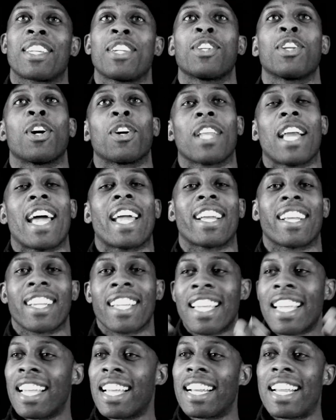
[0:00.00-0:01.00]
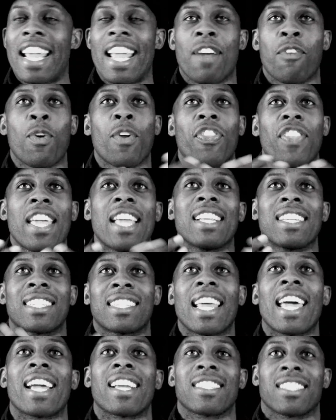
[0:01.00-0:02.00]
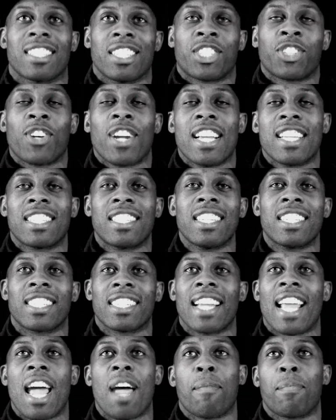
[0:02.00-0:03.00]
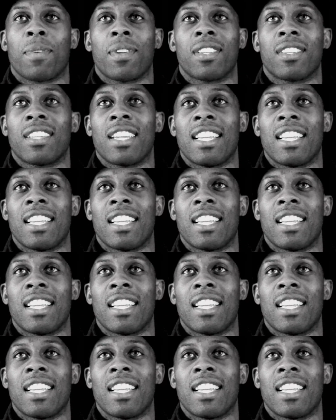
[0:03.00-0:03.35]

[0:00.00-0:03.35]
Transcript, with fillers: you know, like right within seconds the transition happened.